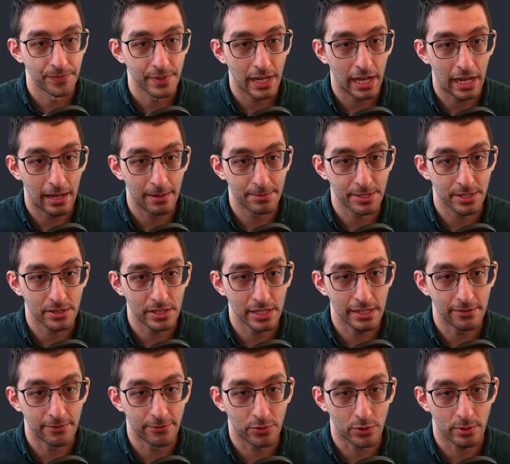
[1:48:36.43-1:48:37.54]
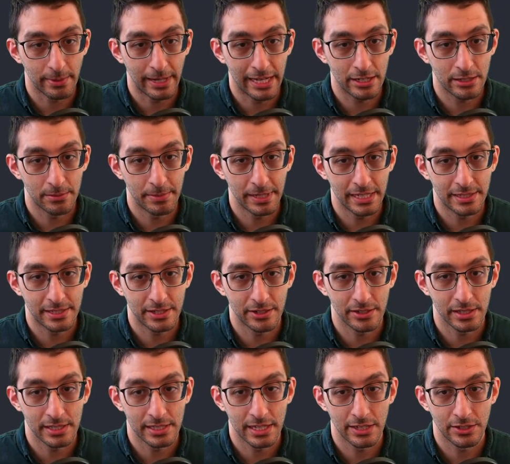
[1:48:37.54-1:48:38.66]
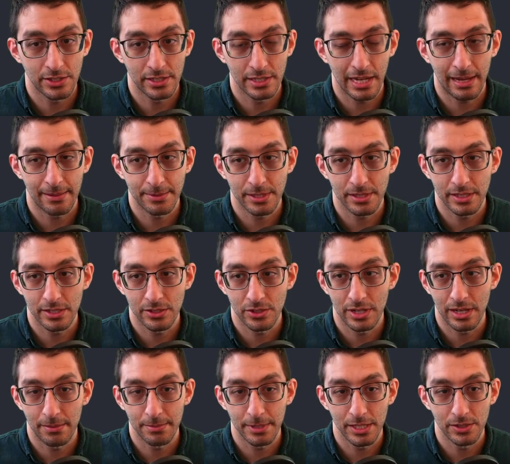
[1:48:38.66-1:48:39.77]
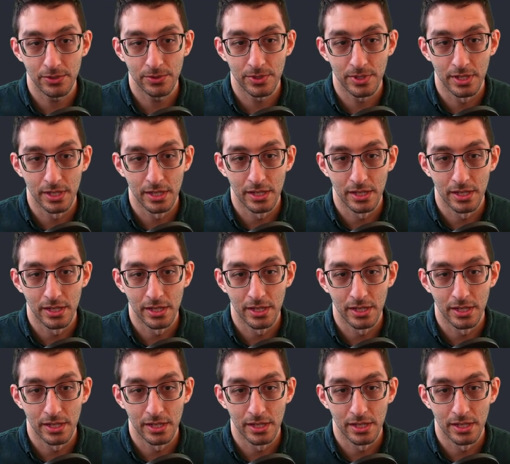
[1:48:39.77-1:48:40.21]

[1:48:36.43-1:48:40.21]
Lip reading: Obsolete. Formatter based serialization is obsolete and should not be used.